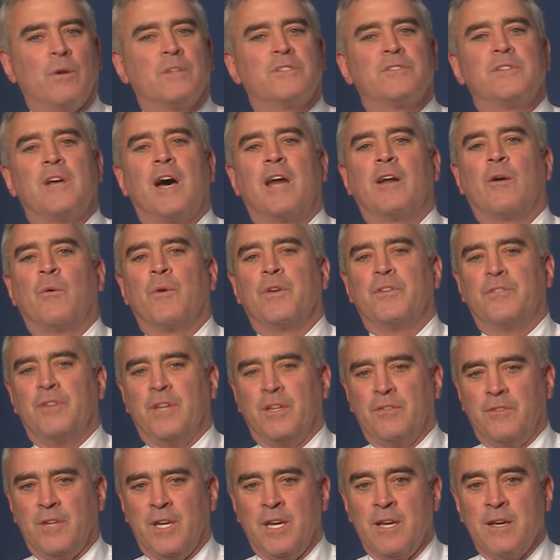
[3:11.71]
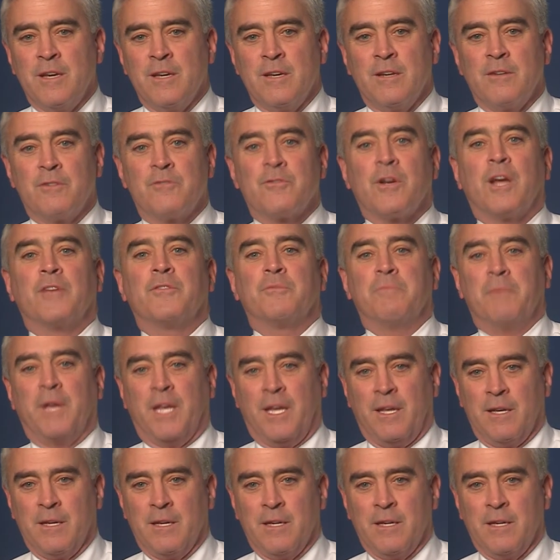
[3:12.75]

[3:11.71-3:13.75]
it's not always easy, trust me,